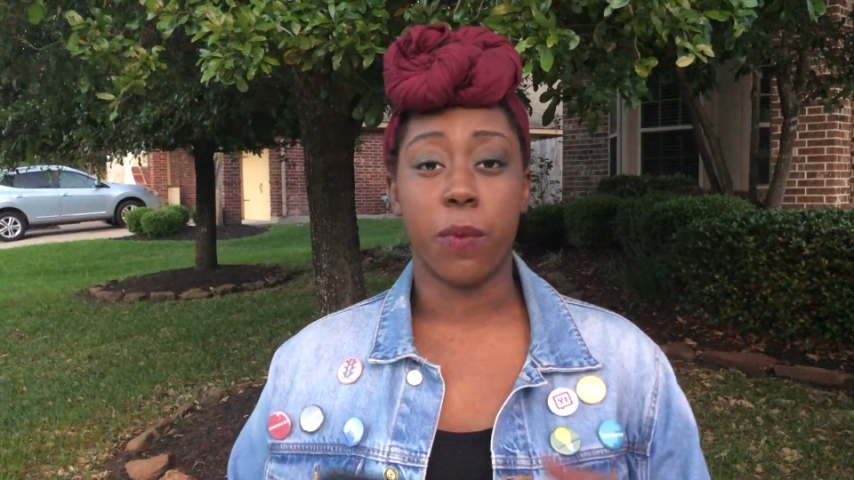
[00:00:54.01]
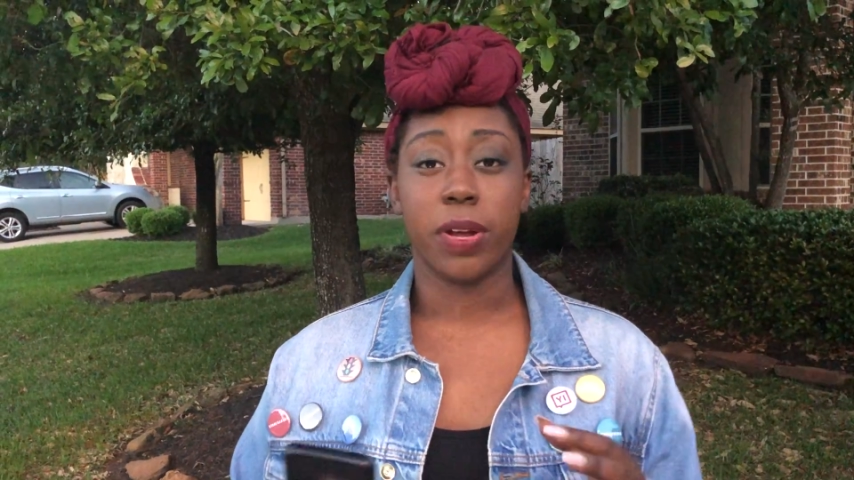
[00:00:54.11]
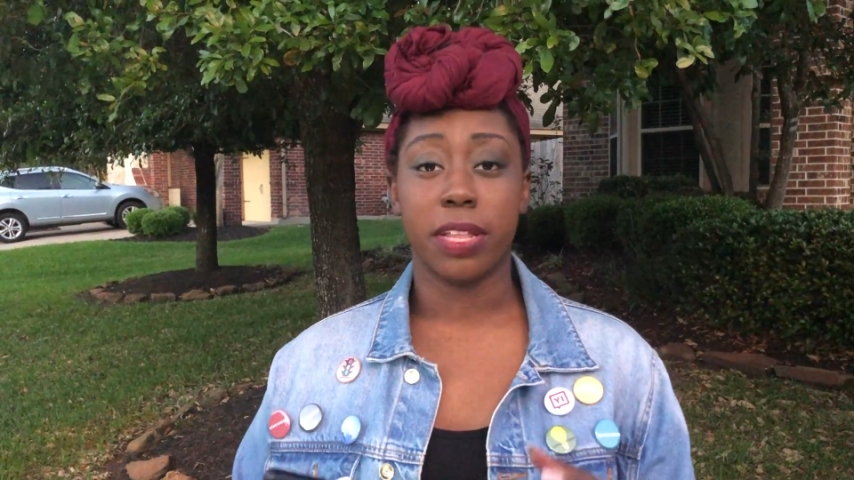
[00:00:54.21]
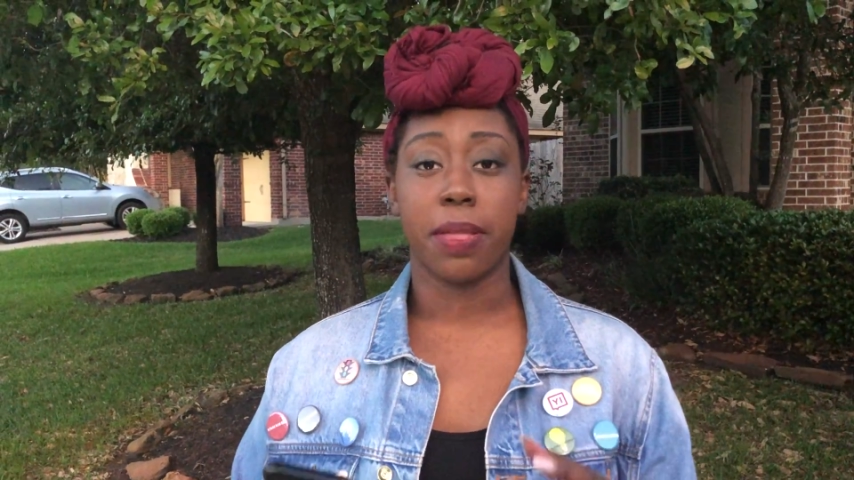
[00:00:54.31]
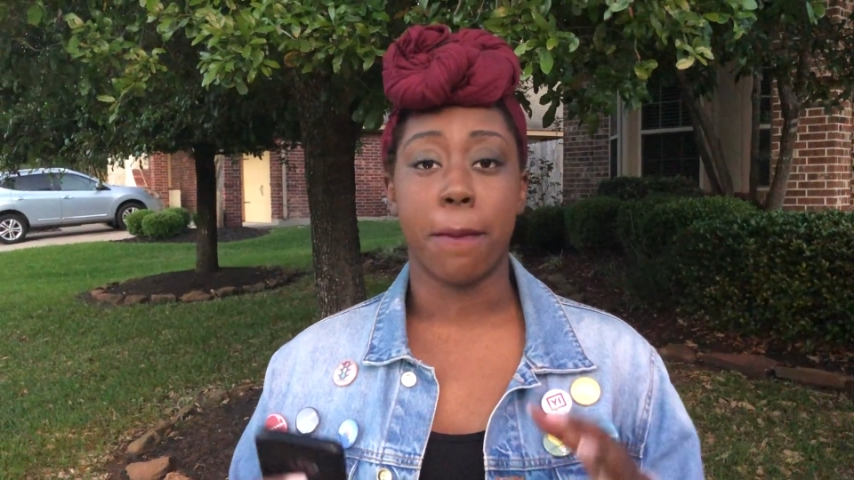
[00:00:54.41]

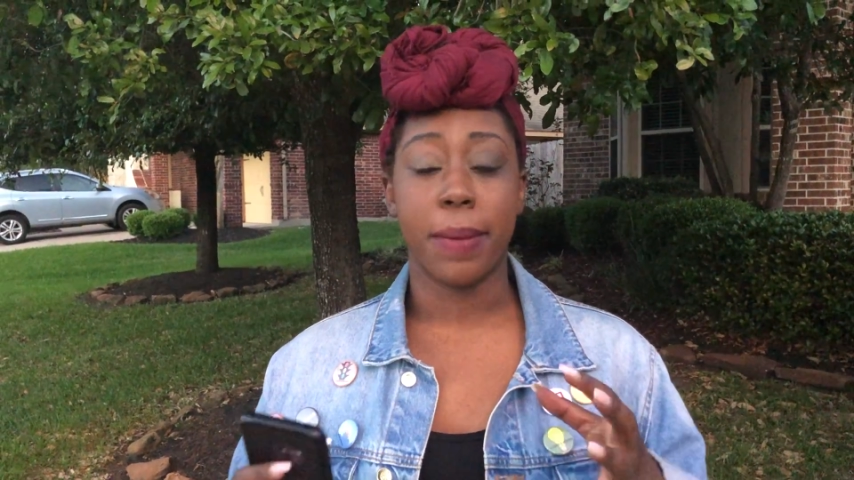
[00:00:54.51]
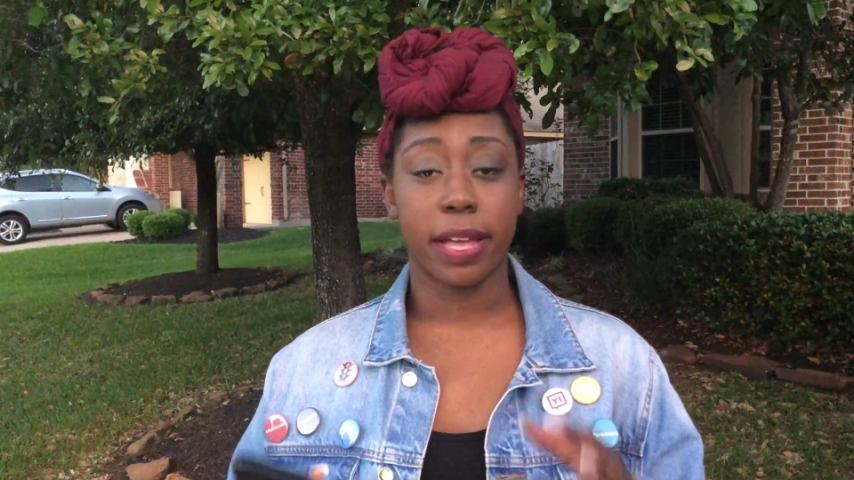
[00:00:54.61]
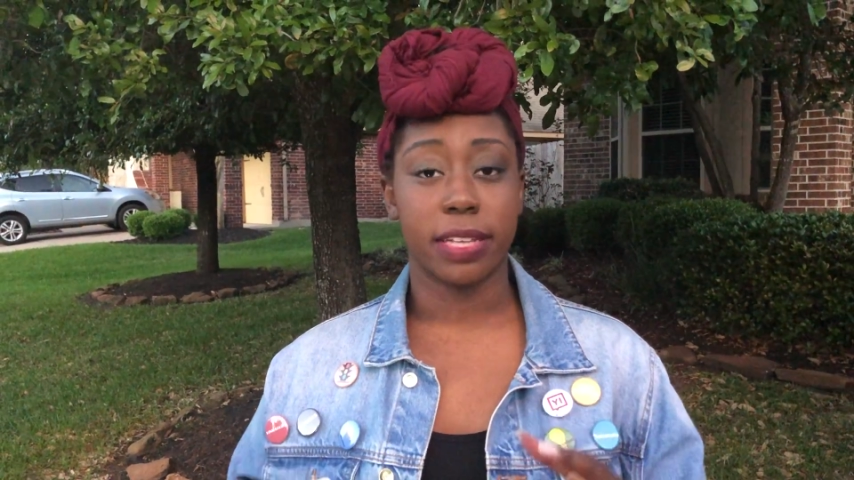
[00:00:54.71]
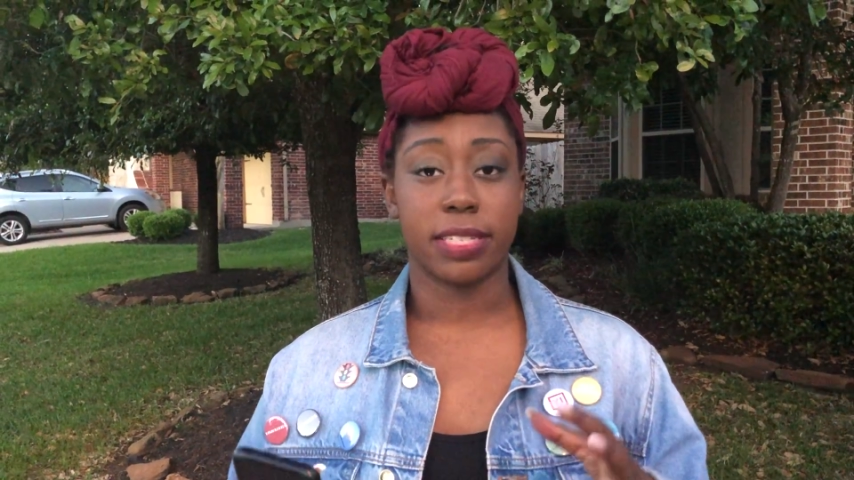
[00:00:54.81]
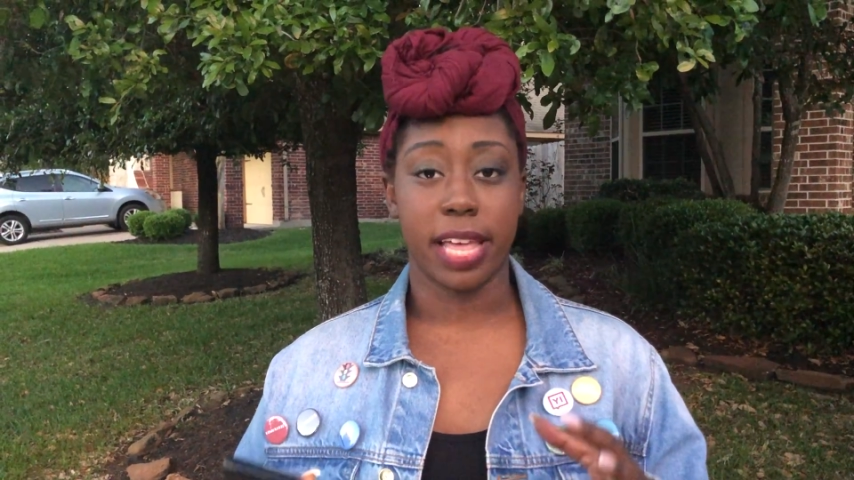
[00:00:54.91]
one of the
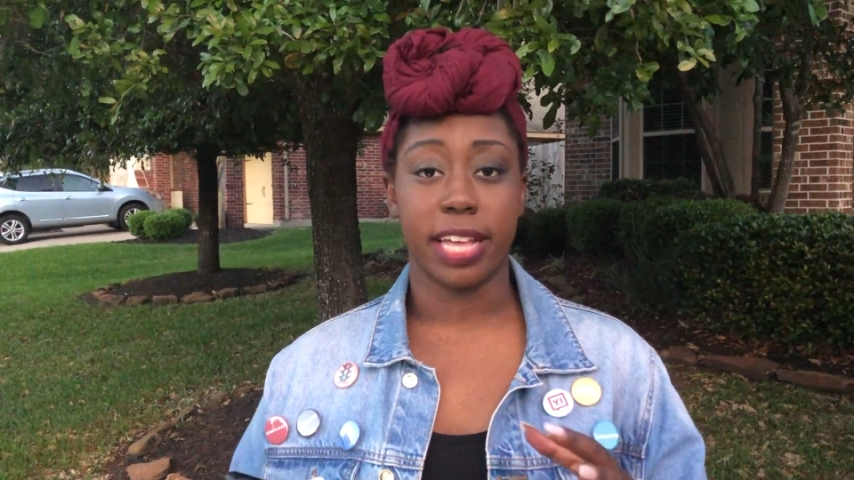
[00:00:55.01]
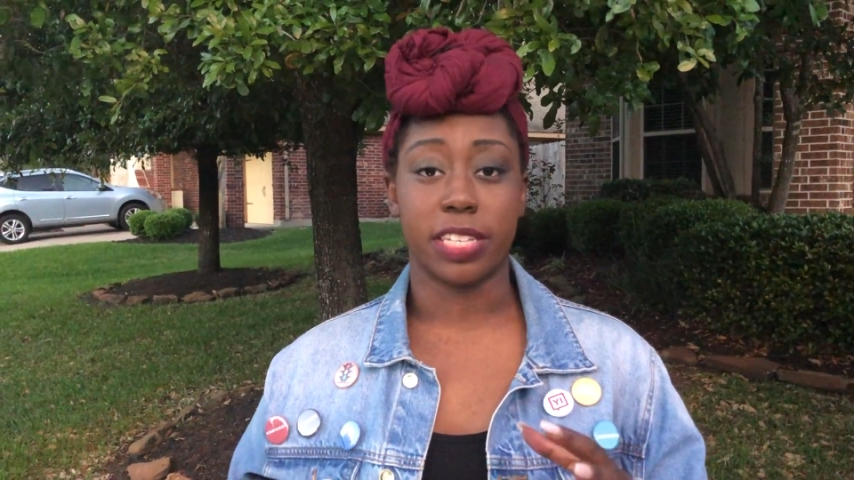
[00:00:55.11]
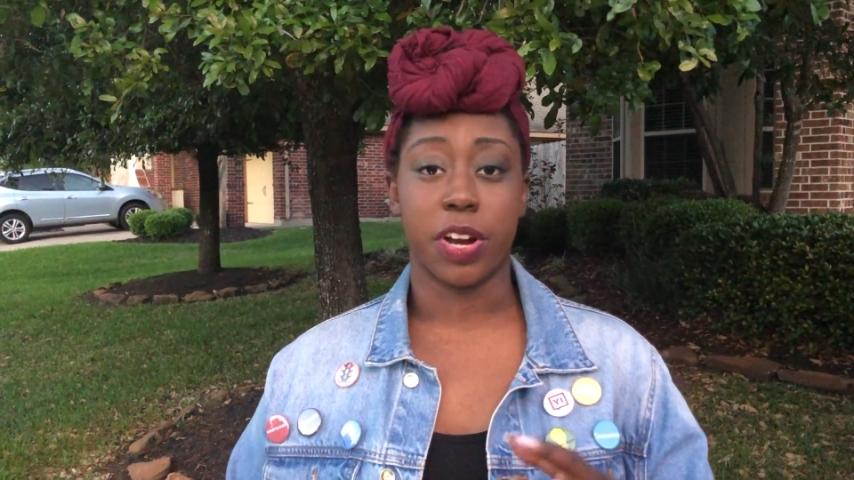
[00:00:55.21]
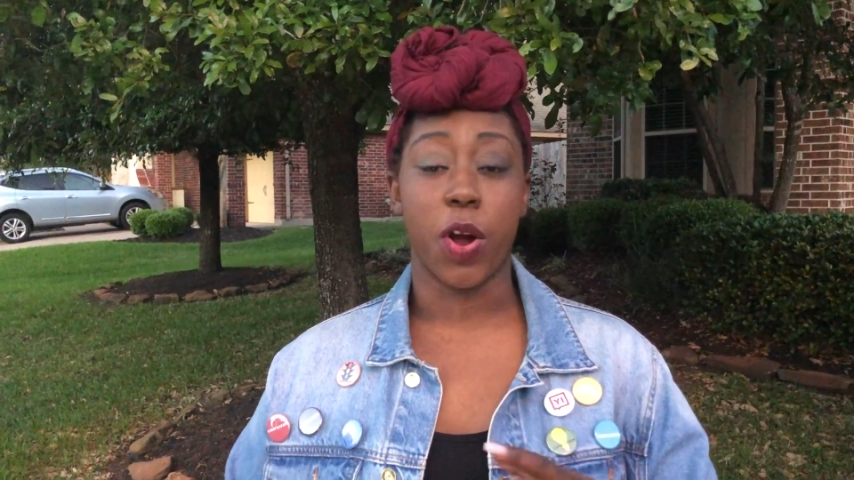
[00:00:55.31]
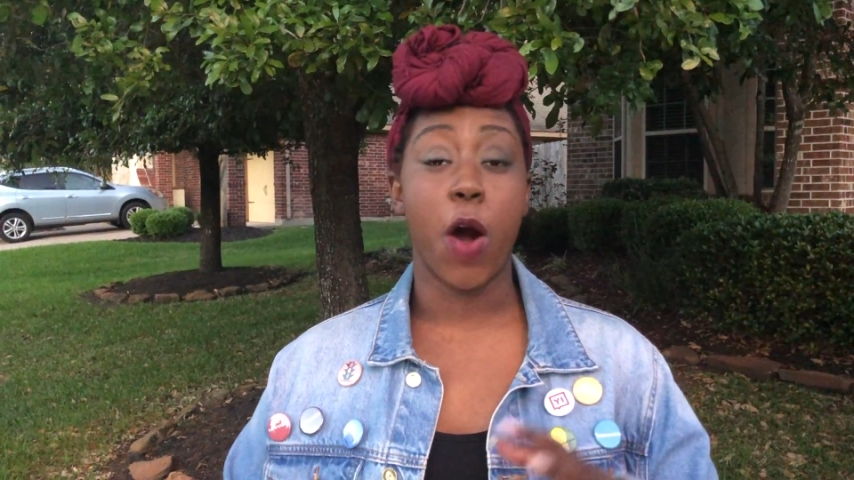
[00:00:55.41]
biggest
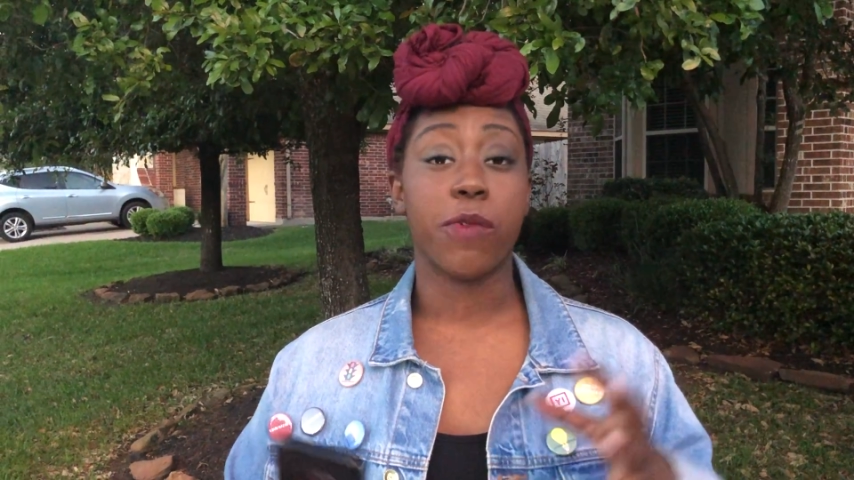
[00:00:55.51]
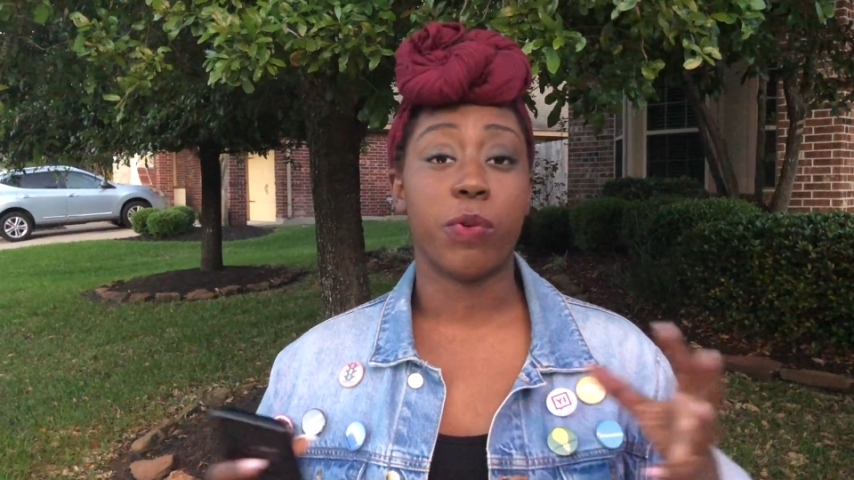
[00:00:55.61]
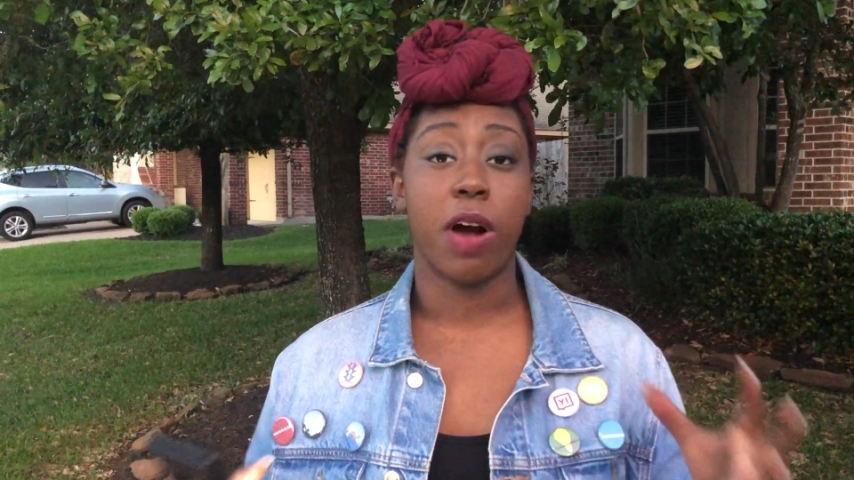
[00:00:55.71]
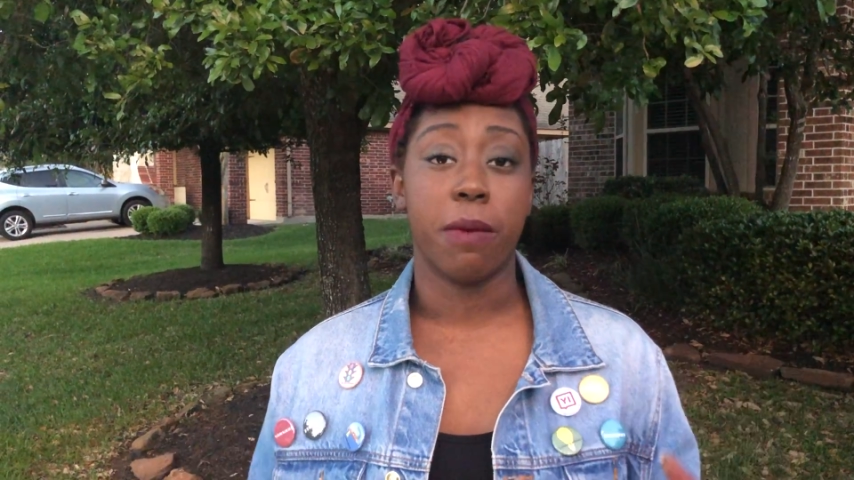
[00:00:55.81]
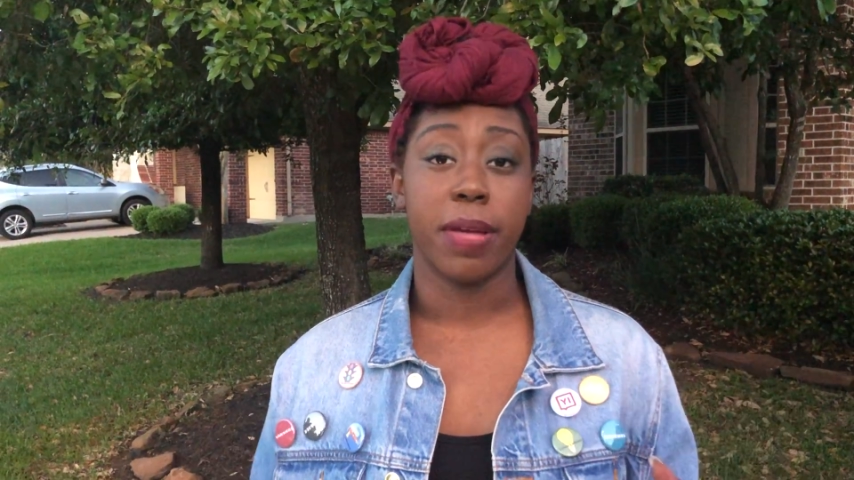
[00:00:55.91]
things that are
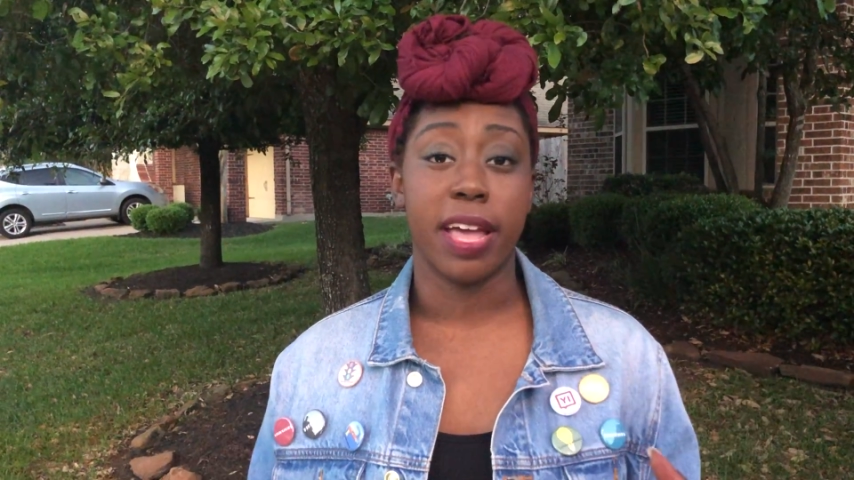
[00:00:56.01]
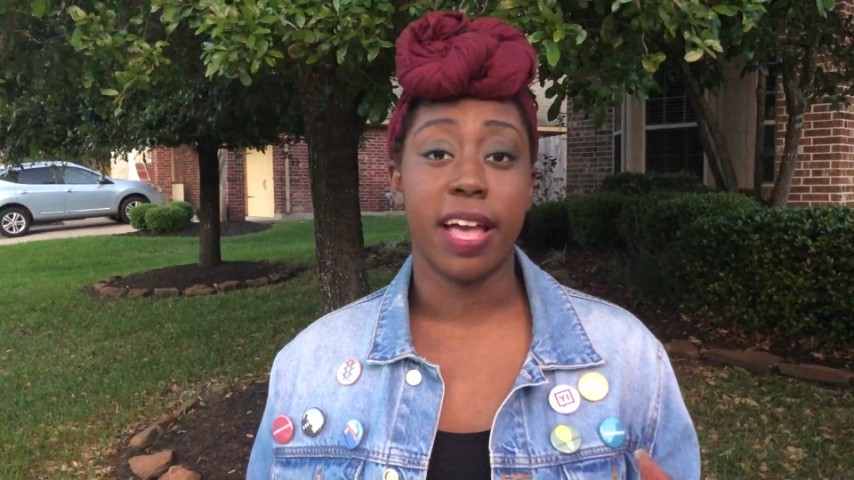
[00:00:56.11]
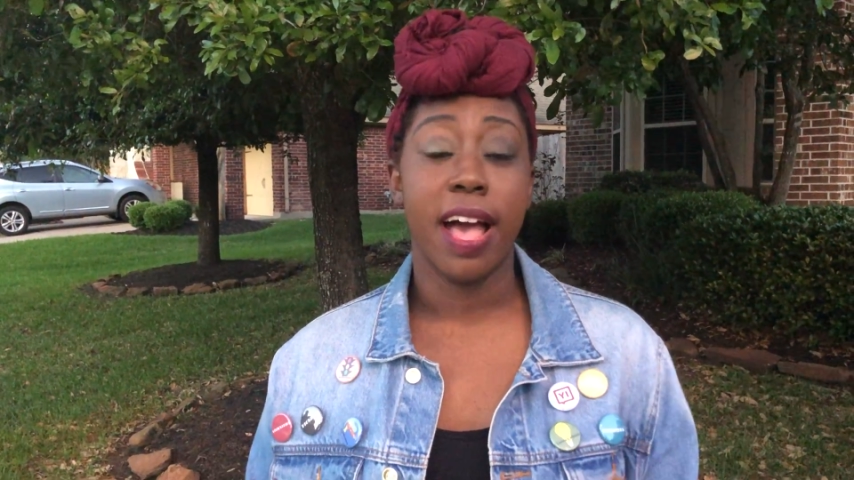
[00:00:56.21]
overwhelming